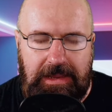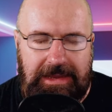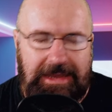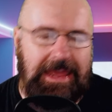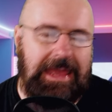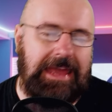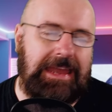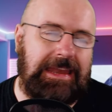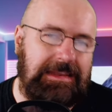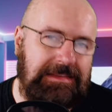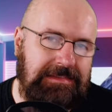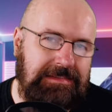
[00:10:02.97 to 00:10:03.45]
right?
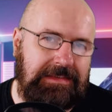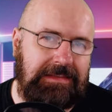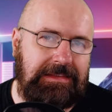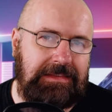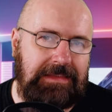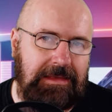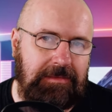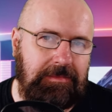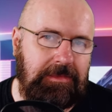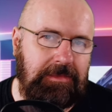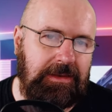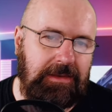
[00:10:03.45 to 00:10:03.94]
And
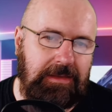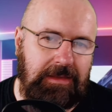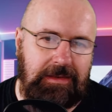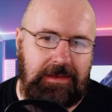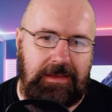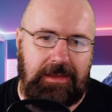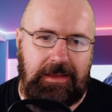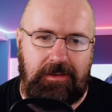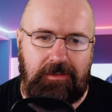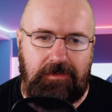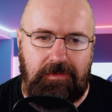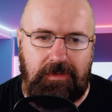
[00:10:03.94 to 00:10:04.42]
editing them in,
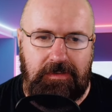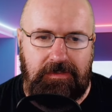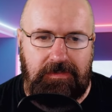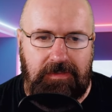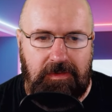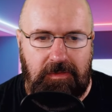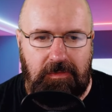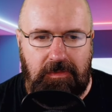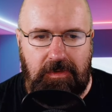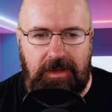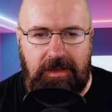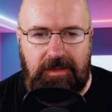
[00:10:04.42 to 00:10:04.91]
in
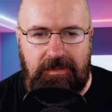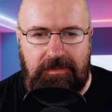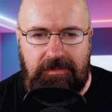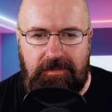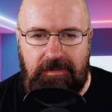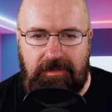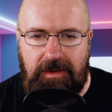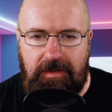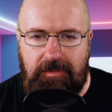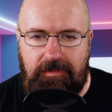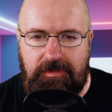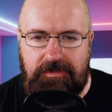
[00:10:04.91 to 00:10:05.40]
interesting ways.
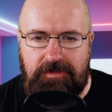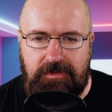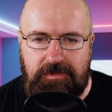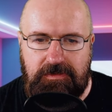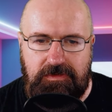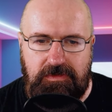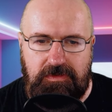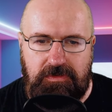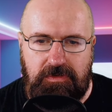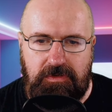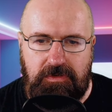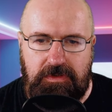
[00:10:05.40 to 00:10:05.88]
So that was
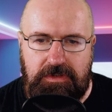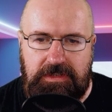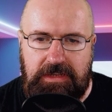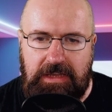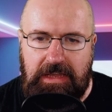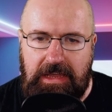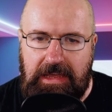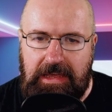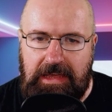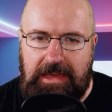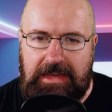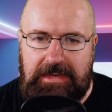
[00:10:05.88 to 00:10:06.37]
also good.
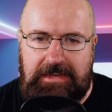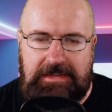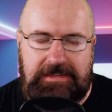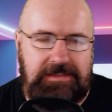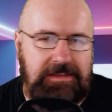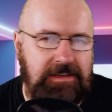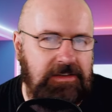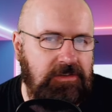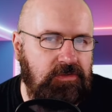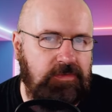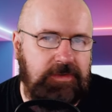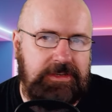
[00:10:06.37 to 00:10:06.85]
It
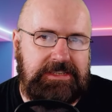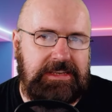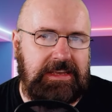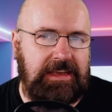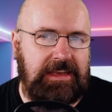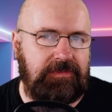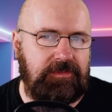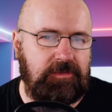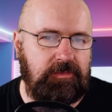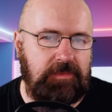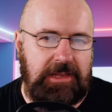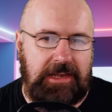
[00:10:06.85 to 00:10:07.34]
doesn't always
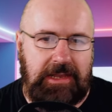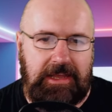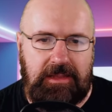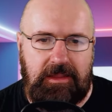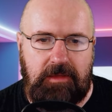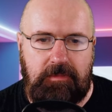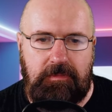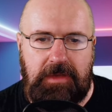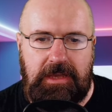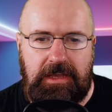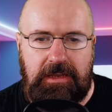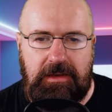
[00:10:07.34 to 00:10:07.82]
have to be
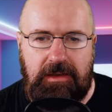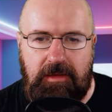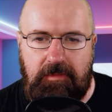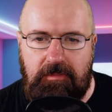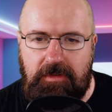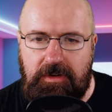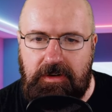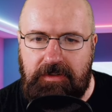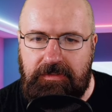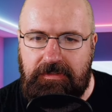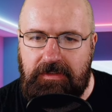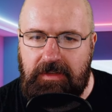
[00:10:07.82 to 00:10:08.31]
like the big
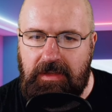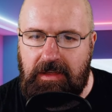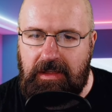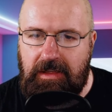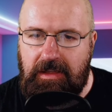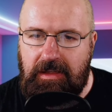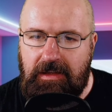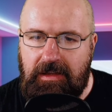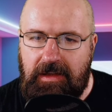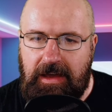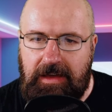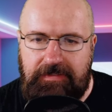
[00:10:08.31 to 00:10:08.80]
numbers.
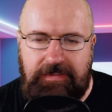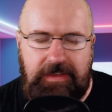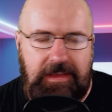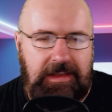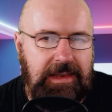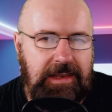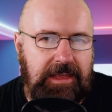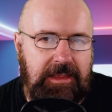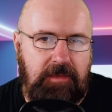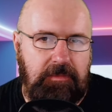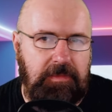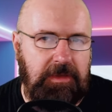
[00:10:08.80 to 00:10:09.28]
I
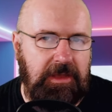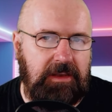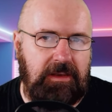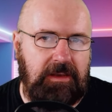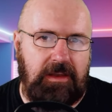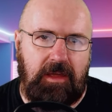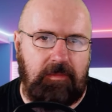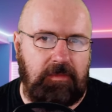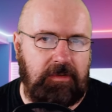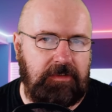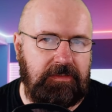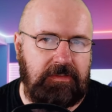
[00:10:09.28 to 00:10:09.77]
think like the big
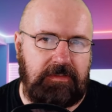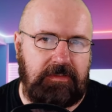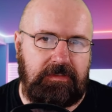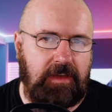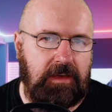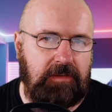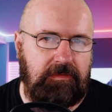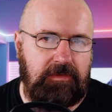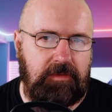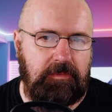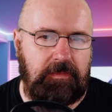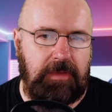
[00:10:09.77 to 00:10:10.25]
numbers is
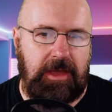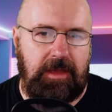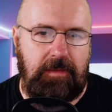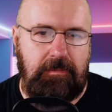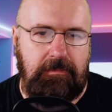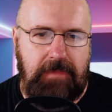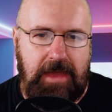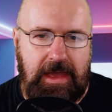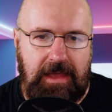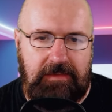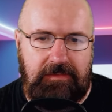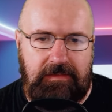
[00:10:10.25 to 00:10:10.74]
covered by
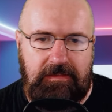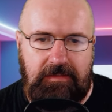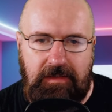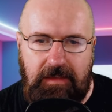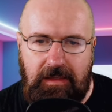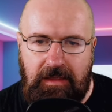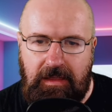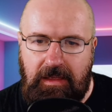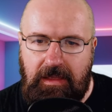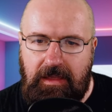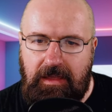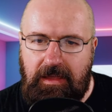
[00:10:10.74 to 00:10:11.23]
Matt
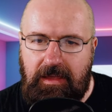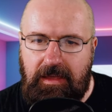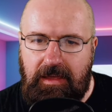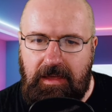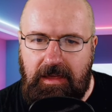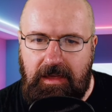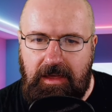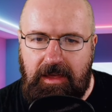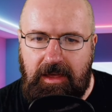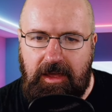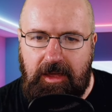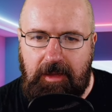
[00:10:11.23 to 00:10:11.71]

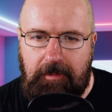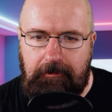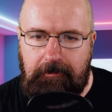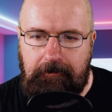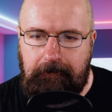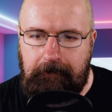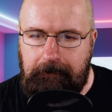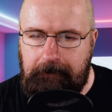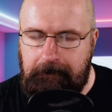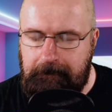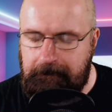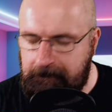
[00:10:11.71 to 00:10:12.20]

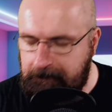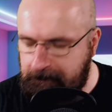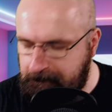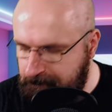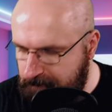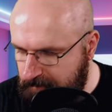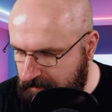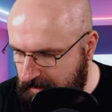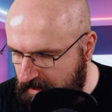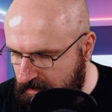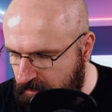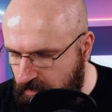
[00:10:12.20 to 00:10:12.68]
um,
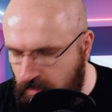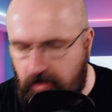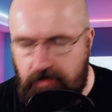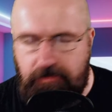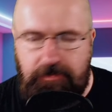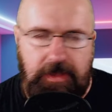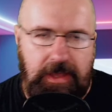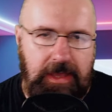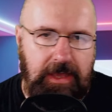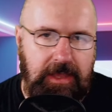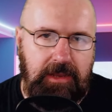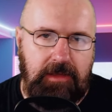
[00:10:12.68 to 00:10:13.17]

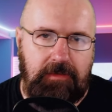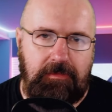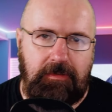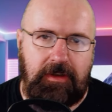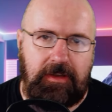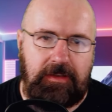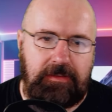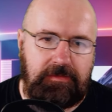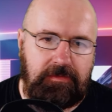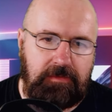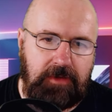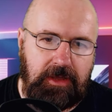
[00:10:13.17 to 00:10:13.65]
Wolfie
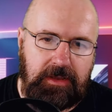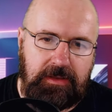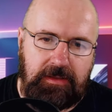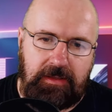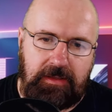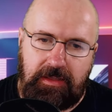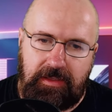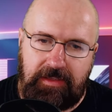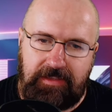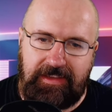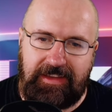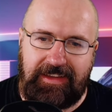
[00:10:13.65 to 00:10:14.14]
anyways,
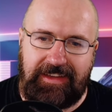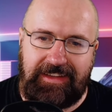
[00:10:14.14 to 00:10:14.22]
right?